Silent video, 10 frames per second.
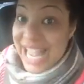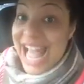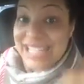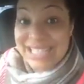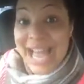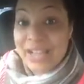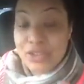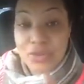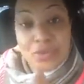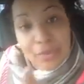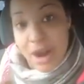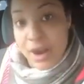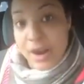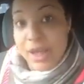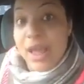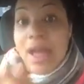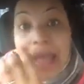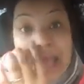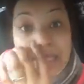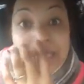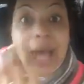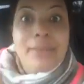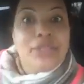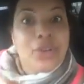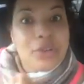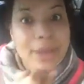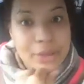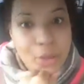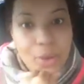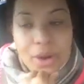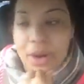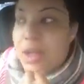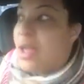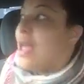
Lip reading: as Dr. Umar, as Tommy Sotomayor,